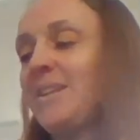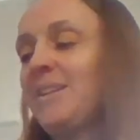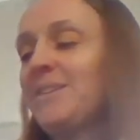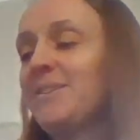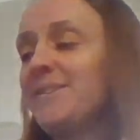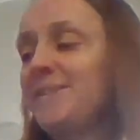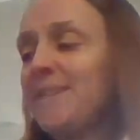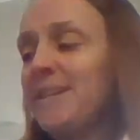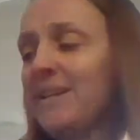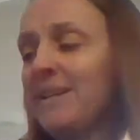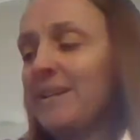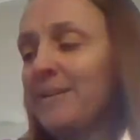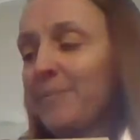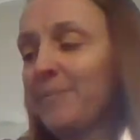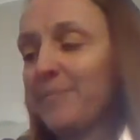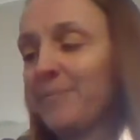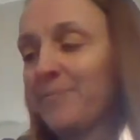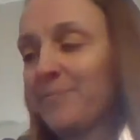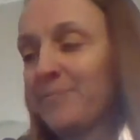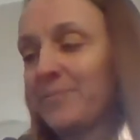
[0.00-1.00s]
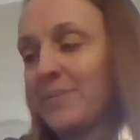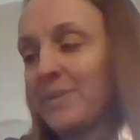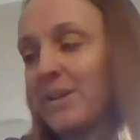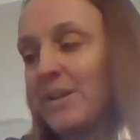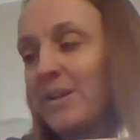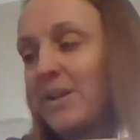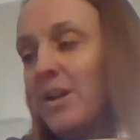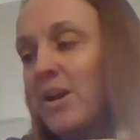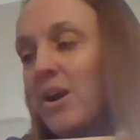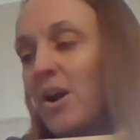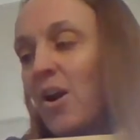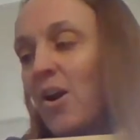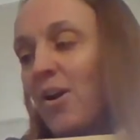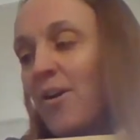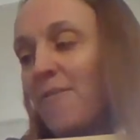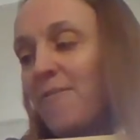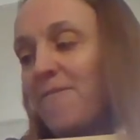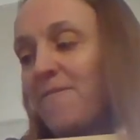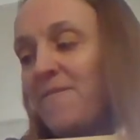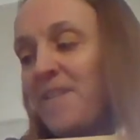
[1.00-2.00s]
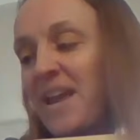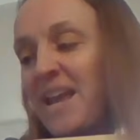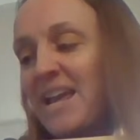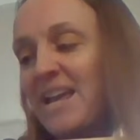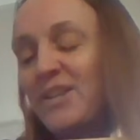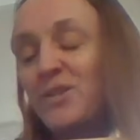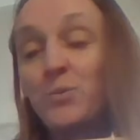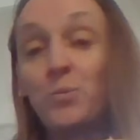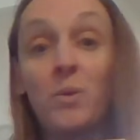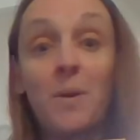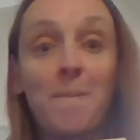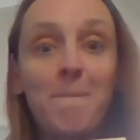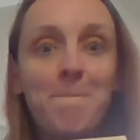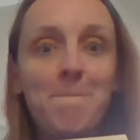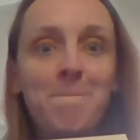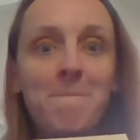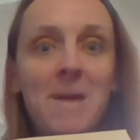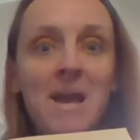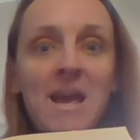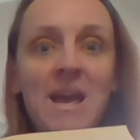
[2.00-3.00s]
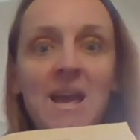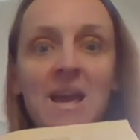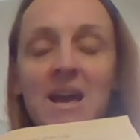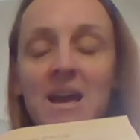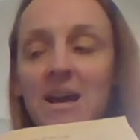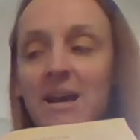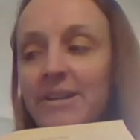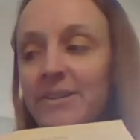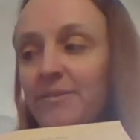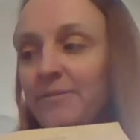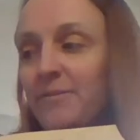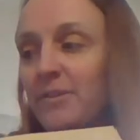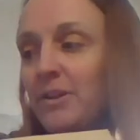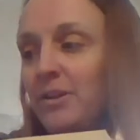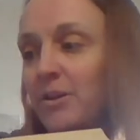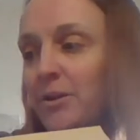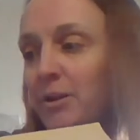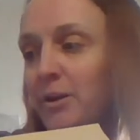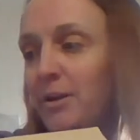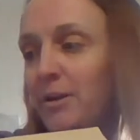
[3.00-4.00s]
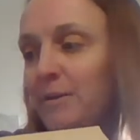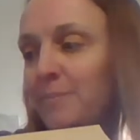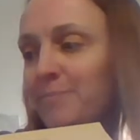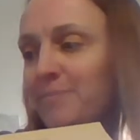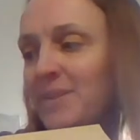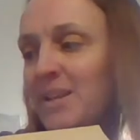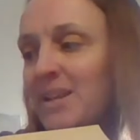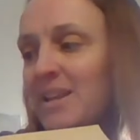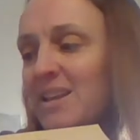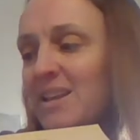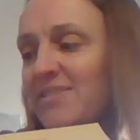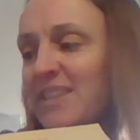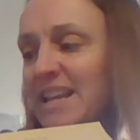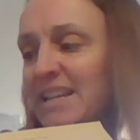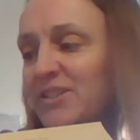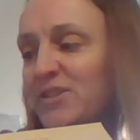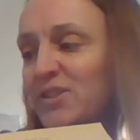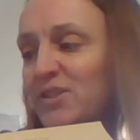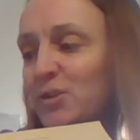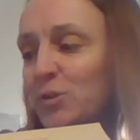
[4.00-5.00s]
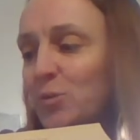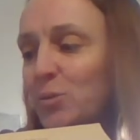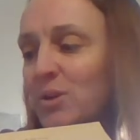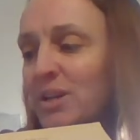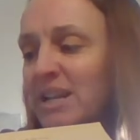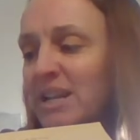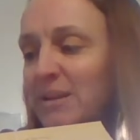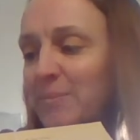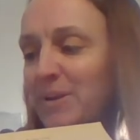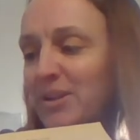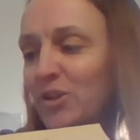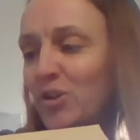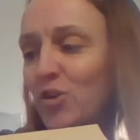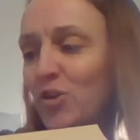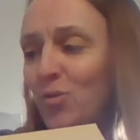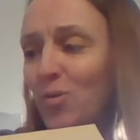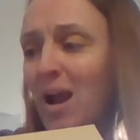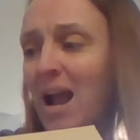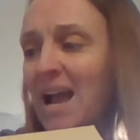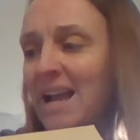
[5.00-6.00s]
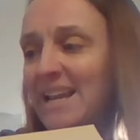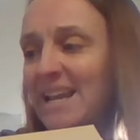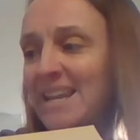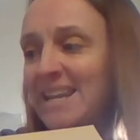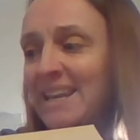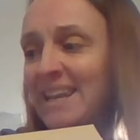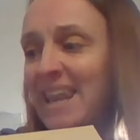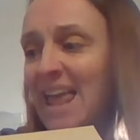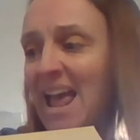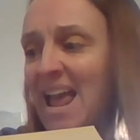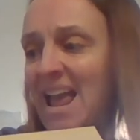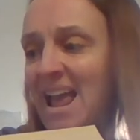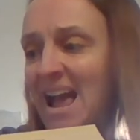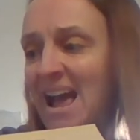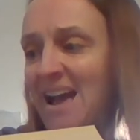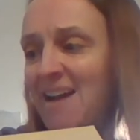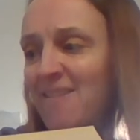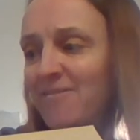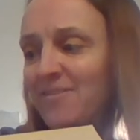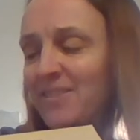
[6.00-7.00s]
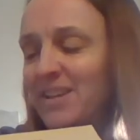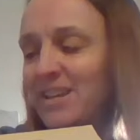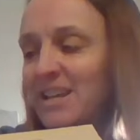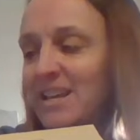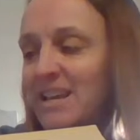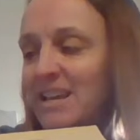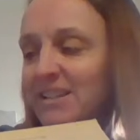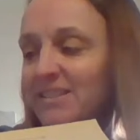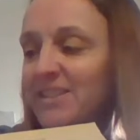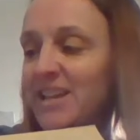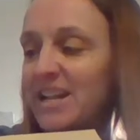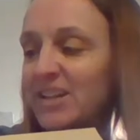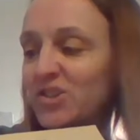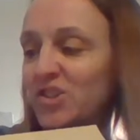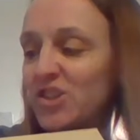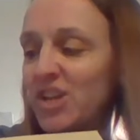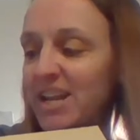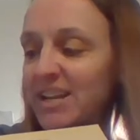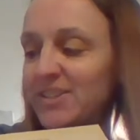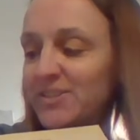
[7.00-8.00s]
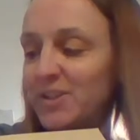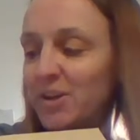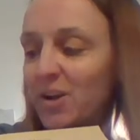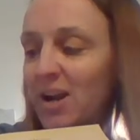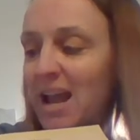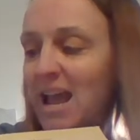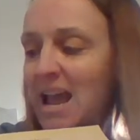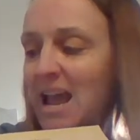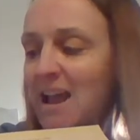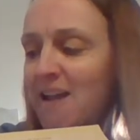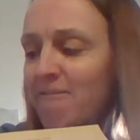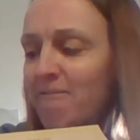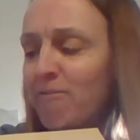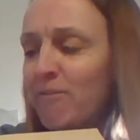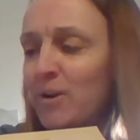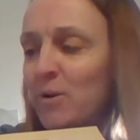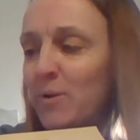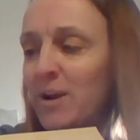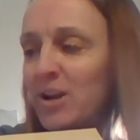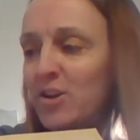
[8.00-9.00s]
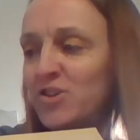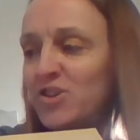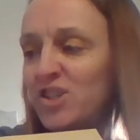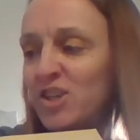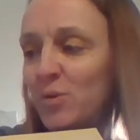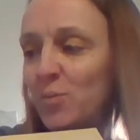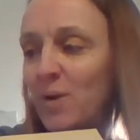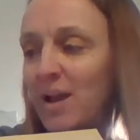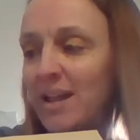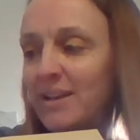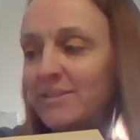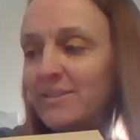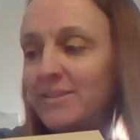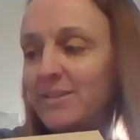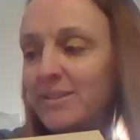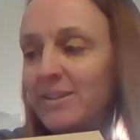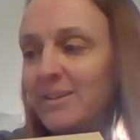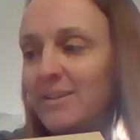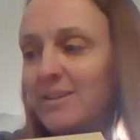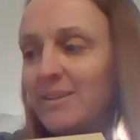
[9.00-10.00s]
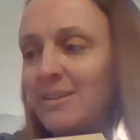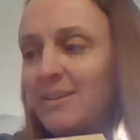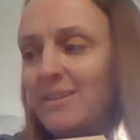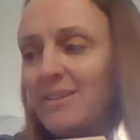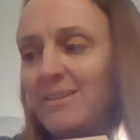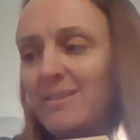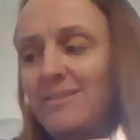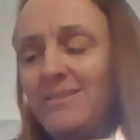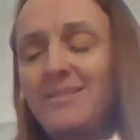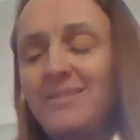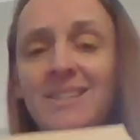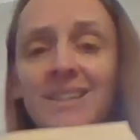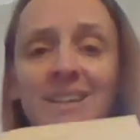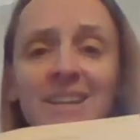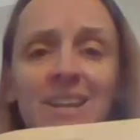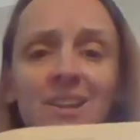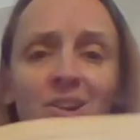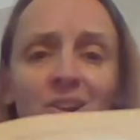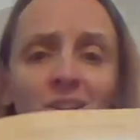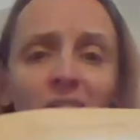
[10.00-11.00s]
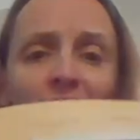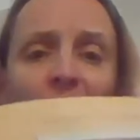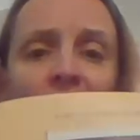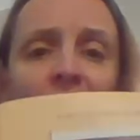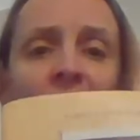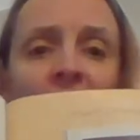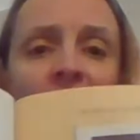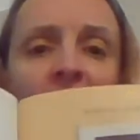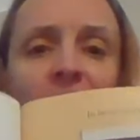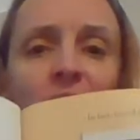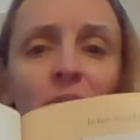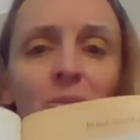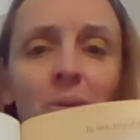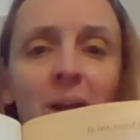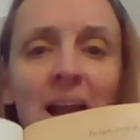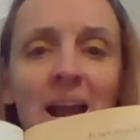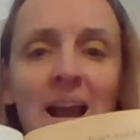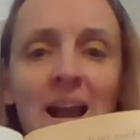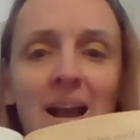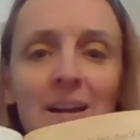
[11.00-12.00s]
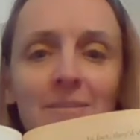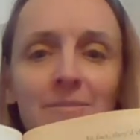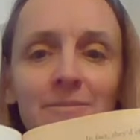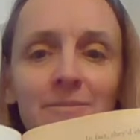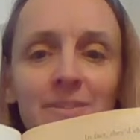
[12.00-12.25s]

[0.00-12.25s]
You see, her fans were mad for her. They'd scream and cry and laugh. They'd chase her everywhere she went to get her autograph.